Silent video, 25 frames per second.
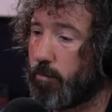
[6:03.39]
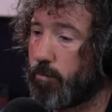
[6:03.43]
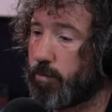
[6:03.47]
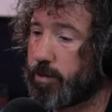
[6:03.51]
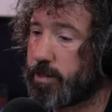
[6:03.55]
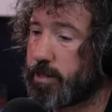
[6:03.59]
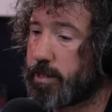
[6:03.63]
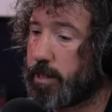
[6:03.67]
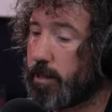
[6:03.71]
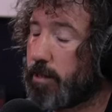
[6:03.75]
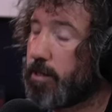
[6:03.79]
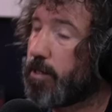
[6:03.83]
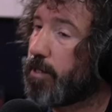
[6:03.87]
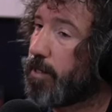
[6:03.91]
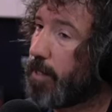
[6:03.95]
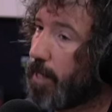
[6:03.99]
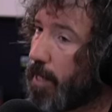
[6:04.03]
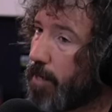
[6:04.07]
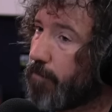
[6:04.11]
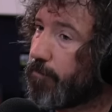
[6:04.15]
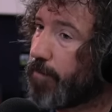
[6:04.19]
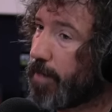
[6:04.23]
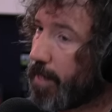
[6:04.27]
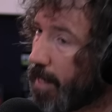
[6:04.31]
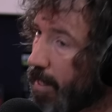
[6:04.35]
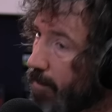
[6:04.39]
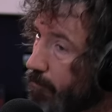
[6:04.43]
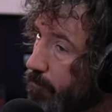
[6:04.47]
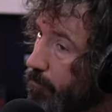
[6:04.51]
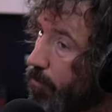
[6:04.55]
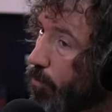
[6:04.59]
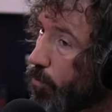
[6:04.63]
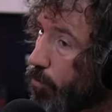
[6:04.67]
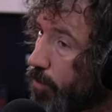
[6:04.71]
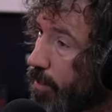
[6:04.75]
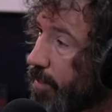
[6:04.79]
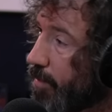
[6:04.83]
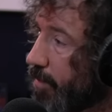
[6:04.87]
was still in the FA
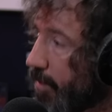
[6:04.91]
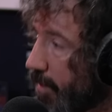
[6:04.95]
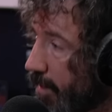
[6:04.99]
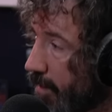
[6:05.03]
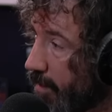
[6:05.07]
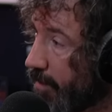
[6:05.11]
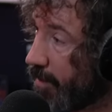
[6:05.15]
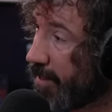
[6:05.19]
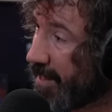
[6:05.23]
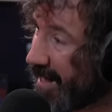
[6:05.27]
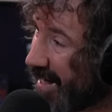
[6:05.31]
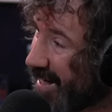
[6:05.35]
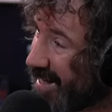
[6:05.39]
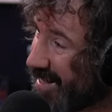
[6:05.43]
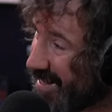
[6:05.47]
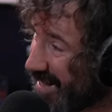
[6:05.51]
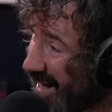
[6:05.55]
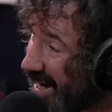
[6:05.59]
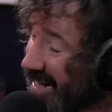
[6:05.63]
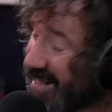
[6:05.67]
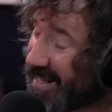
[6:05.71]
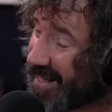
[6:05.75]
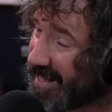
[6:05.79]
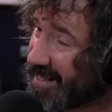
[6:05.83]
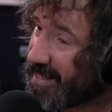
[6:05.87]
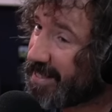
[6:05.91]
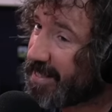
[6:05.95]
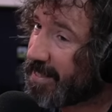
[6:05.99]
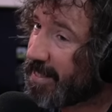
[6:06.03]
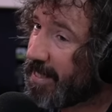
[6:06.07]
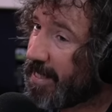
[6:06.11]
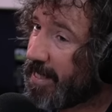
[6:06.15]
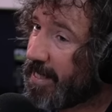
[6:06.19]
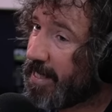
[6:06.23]
handbook in the, in the 1990s.